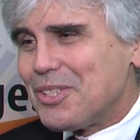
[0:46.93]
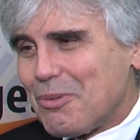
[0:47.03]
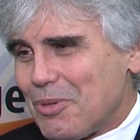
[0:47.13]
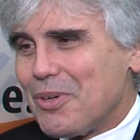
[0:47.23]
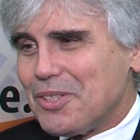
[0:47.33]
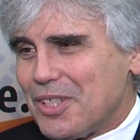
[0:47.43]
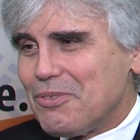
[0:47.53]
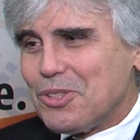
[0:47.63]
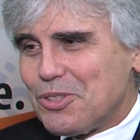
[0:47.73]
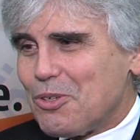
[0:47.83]
the Democrats
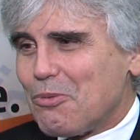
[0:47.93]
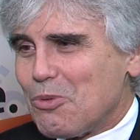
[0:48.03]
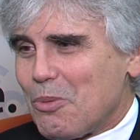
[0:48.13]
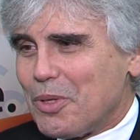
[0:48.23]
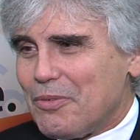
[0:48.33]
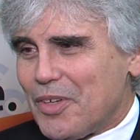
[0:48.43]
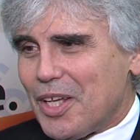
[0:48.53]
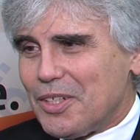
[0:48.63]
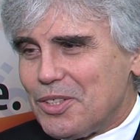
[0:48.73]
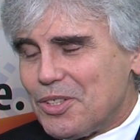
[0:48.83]
have such an overwhelming
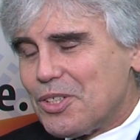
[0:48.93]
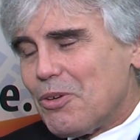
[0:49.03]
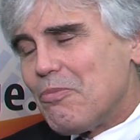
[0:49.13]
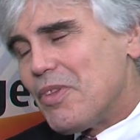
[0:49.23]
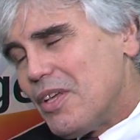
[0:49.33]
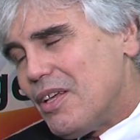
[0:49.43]
advantage. And so,